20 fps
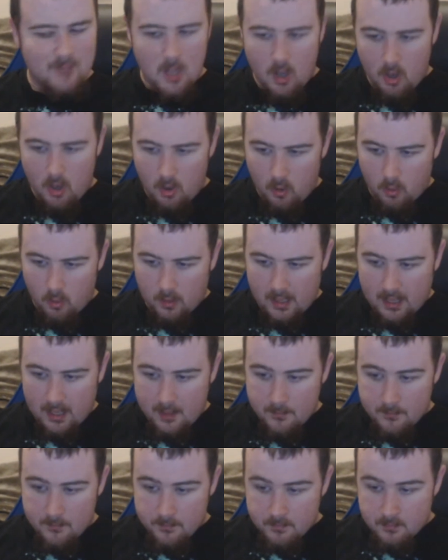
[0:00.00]
Okay.
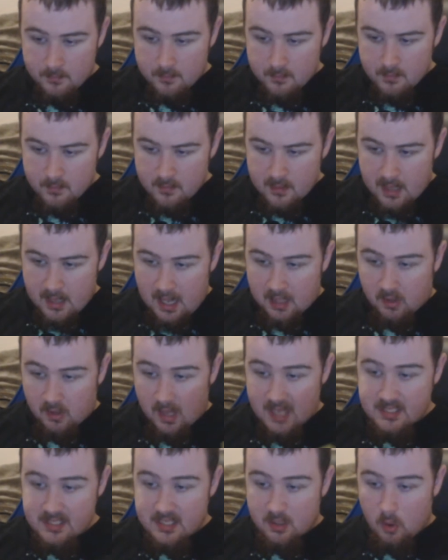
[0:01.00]
A
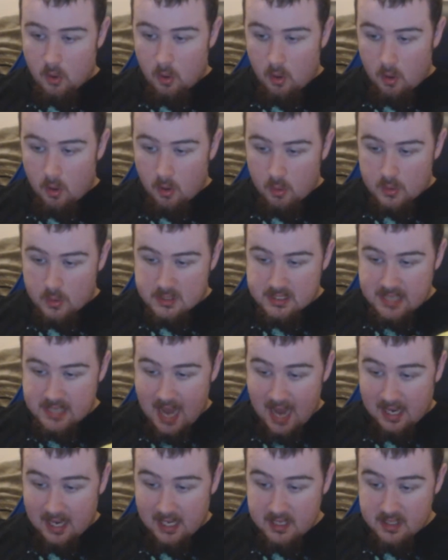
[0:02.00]
classic
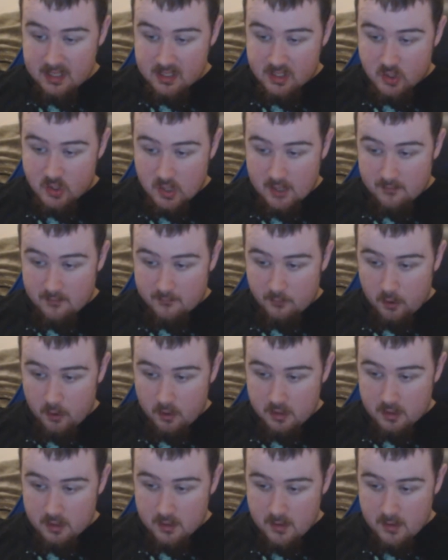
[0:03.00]
Osakan street food,